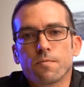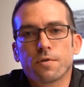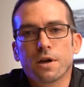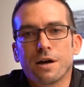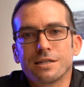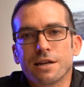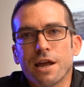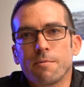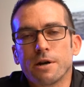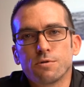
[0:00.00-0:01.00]
the guys at
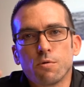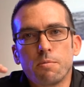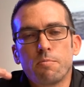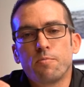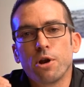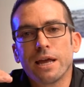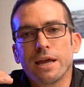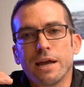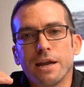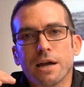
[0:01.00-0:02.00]
Cameras will be putting
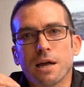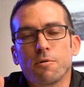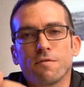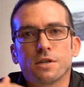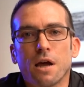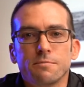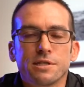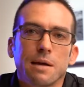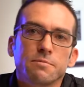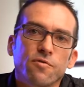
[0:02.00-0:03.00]
in a couple of
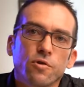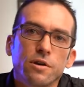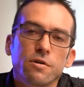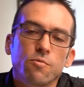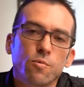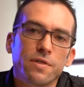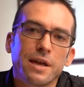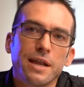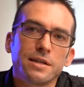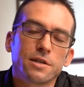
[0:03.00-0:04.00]
timestamps for you with
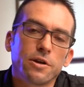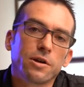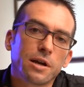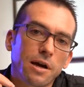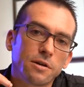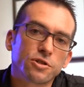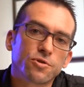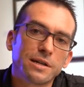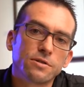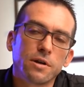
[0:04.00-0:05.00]
headings so you can go
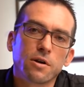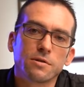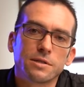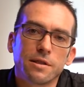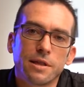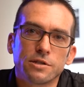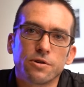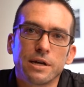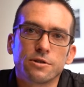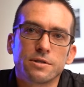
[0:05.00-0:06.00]
straight to the content that
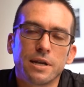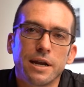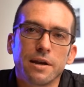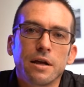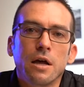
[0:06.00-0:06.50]
you're interested in.